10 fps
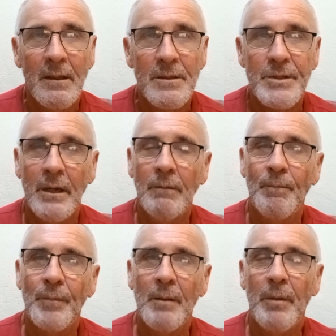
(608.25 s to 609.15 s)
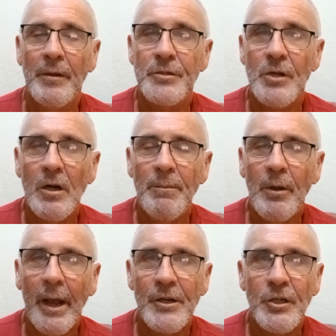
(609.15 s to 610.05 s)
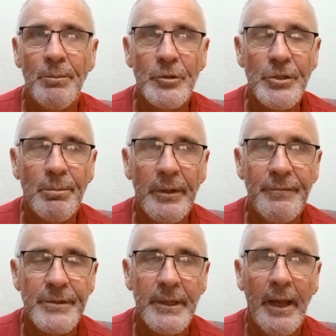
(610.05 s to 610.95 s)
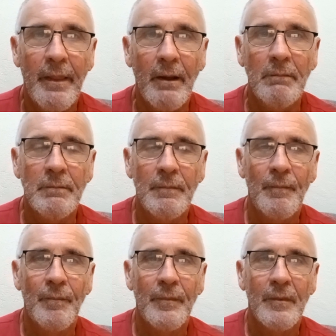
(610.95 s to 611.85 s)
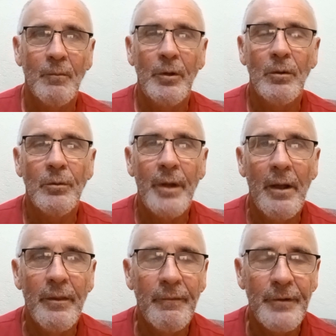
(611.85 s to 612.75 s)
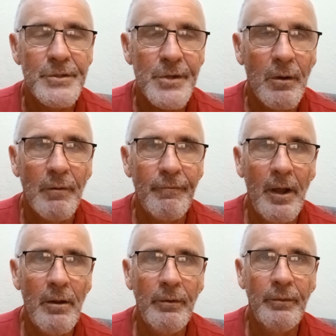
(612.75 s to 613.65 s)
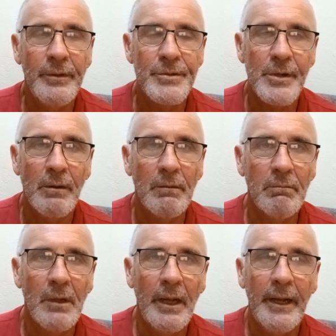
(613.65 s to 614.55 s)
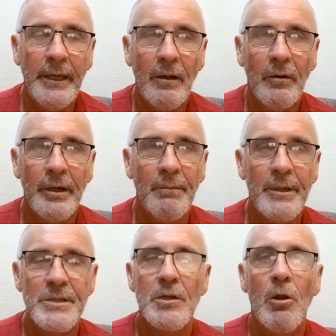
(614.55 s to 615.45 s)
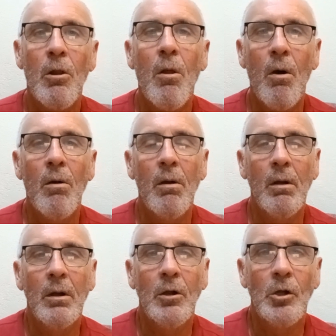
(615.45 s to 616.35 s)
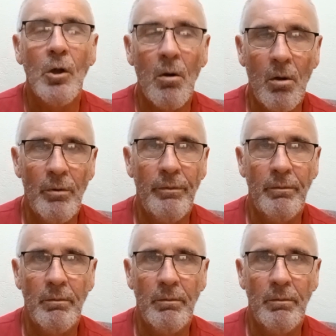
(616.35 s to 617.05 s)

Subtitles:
So by the time you actually put your briefs together, we all know that if he stole a phone, he stole any item, it's long gone.